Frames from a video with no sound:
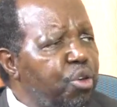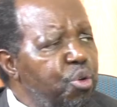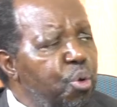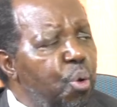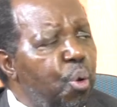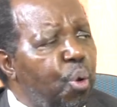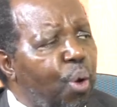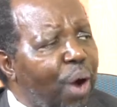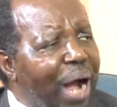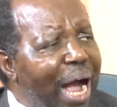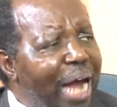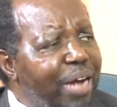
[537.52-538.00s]

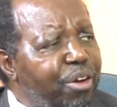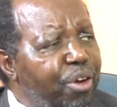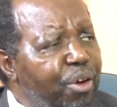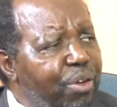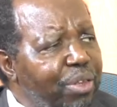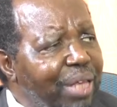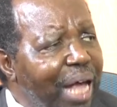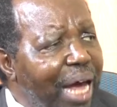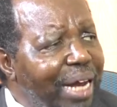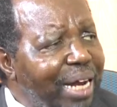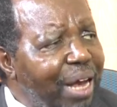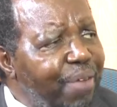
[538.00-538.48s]
You
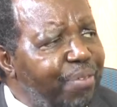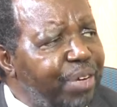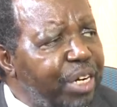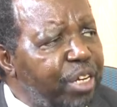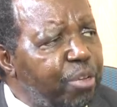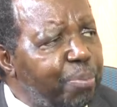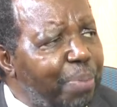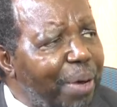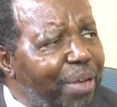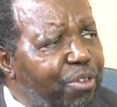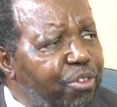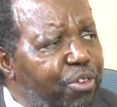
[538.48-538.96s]
cannot, an
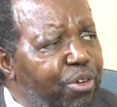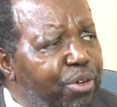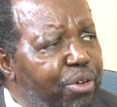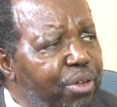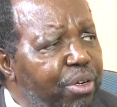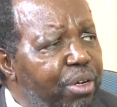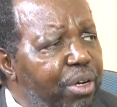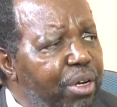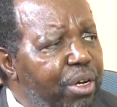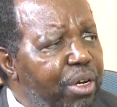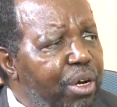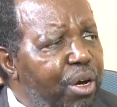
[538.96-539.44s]
average
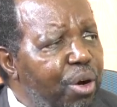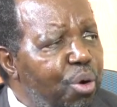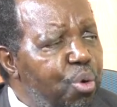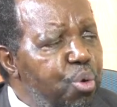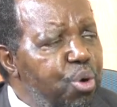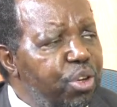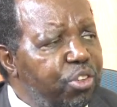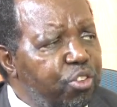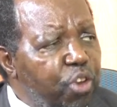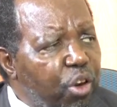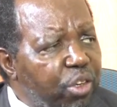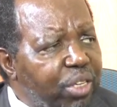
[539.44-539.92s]
person
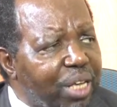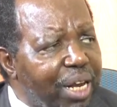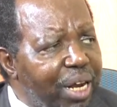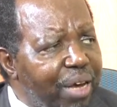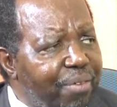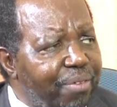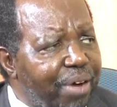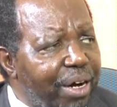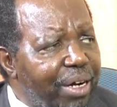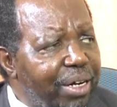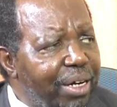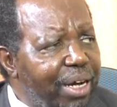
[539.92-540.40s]
who is not
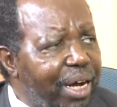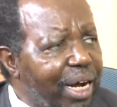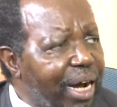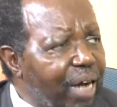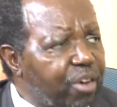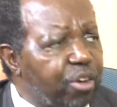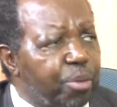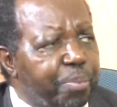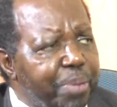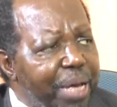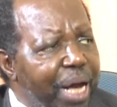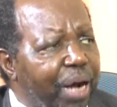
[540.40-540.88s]
clever
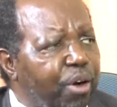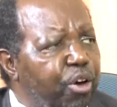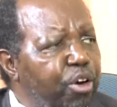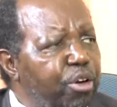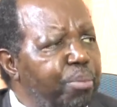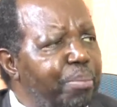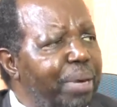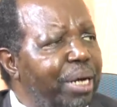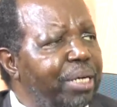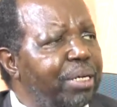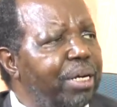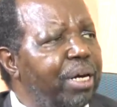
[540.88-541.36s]
cannot be a
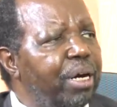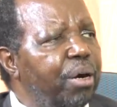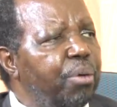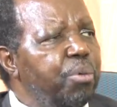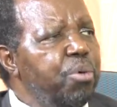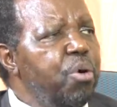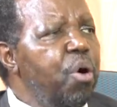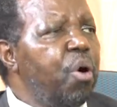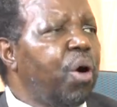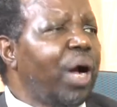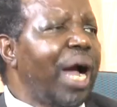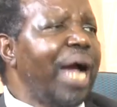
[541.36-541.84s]
con man.
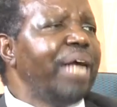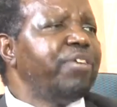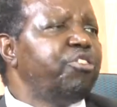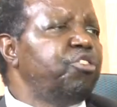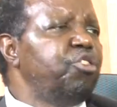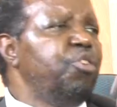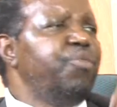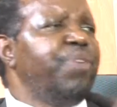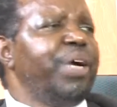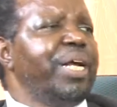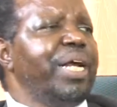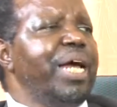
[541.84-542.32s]
Who will catch
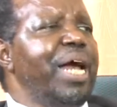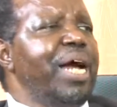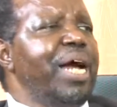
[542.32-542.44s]
you very